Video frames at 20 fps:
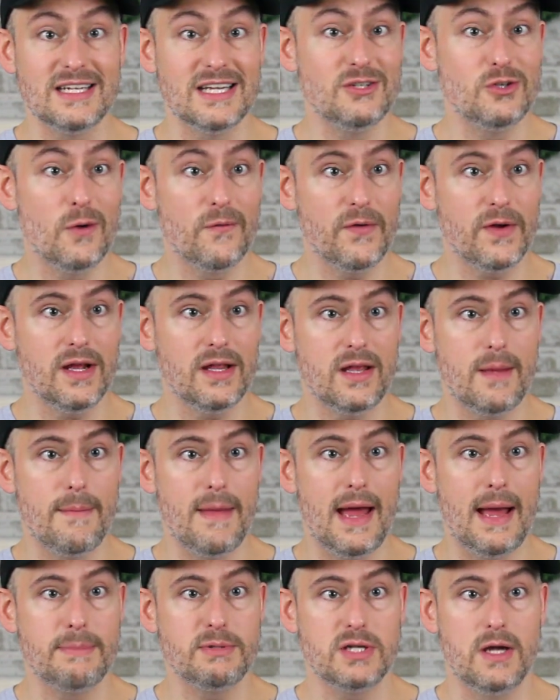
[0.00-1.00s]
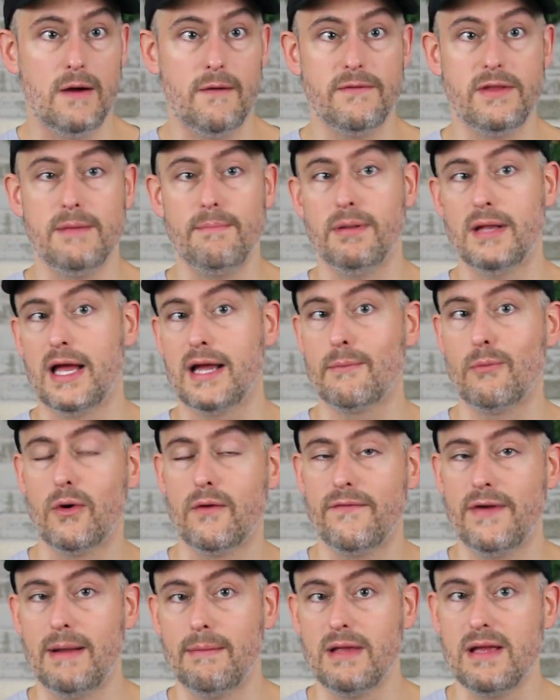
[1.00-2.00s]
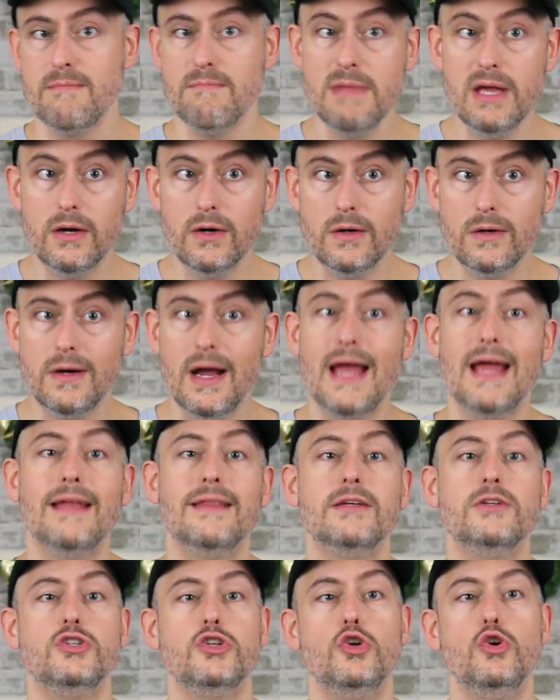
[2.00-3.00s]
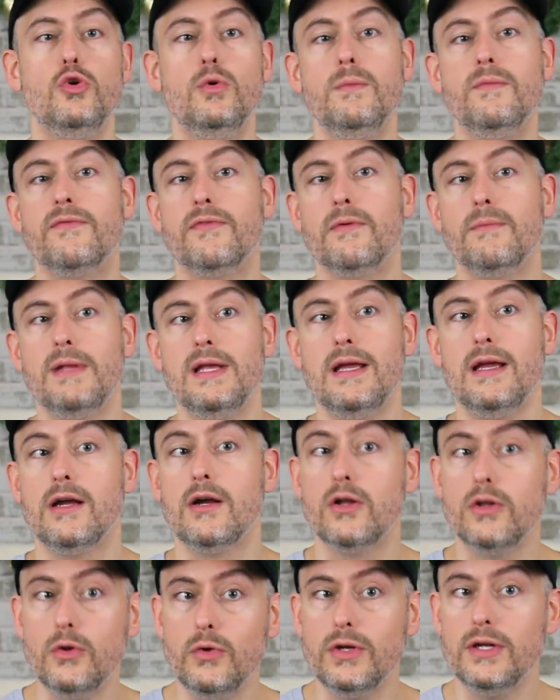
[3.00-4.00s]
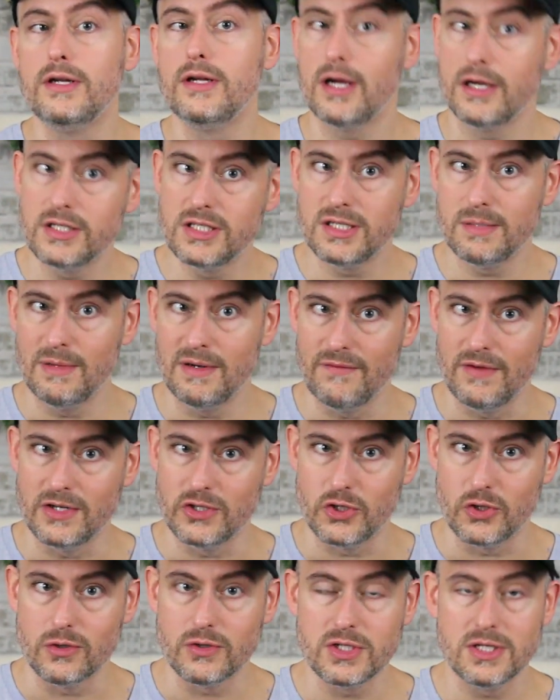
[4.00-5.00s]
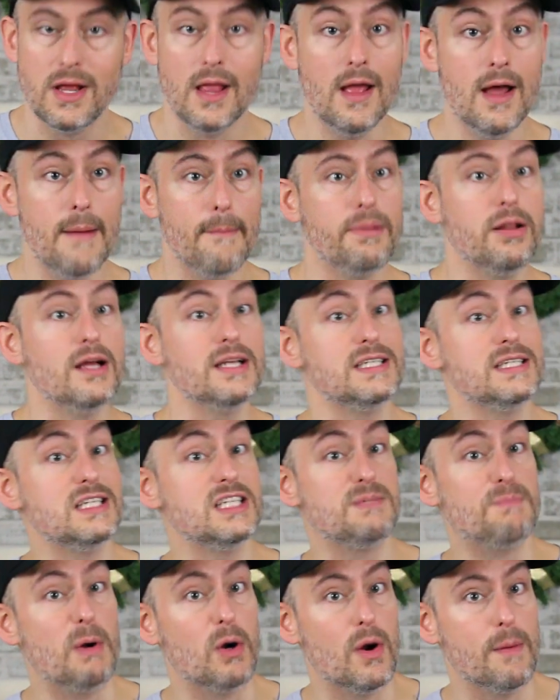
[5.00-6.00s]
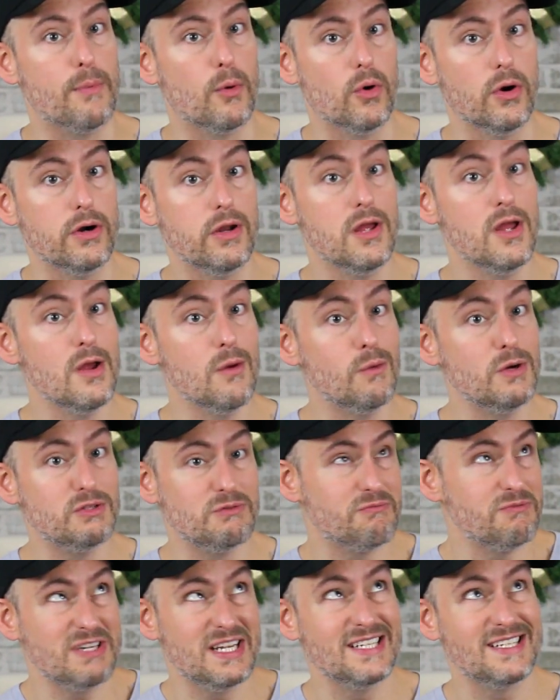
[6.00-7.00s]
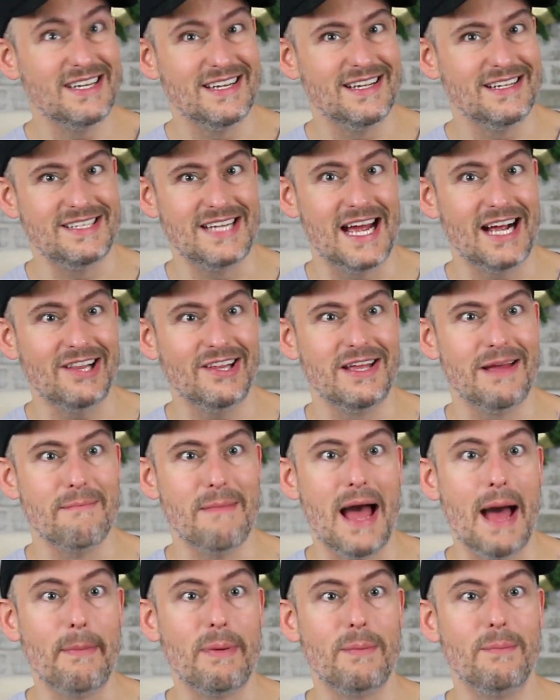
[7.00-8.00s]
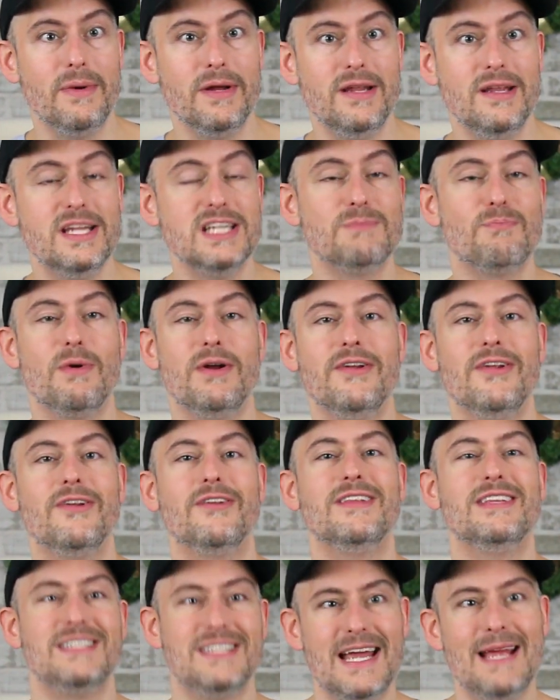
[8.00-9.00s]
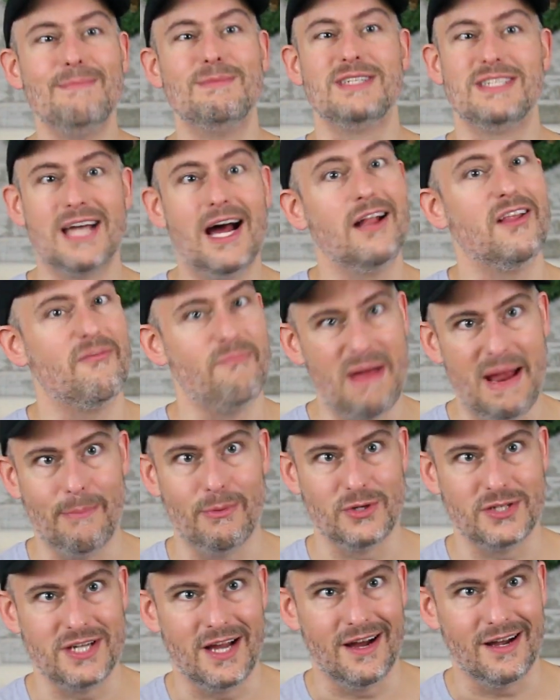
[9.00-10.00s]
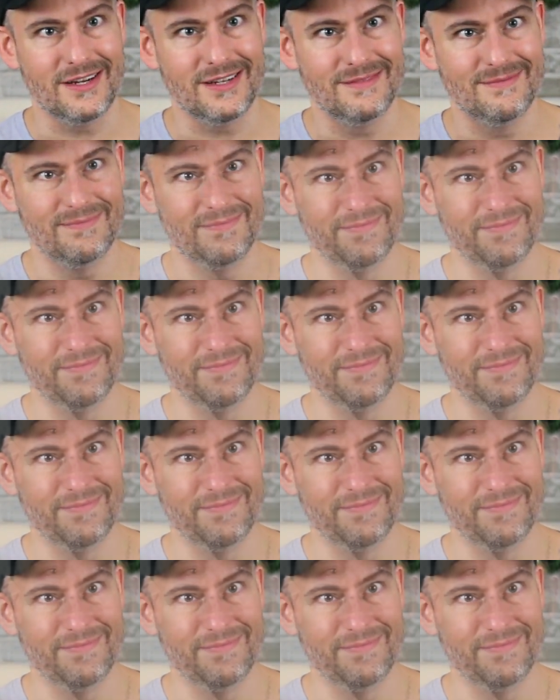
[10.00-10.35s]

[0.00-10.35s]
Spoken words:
and don't forget the maps of the Blackmore family mill and the tomb from the included custom adventures, plus the spirit board, which isn't exactly a map, but it is printed on the same style of paper stock.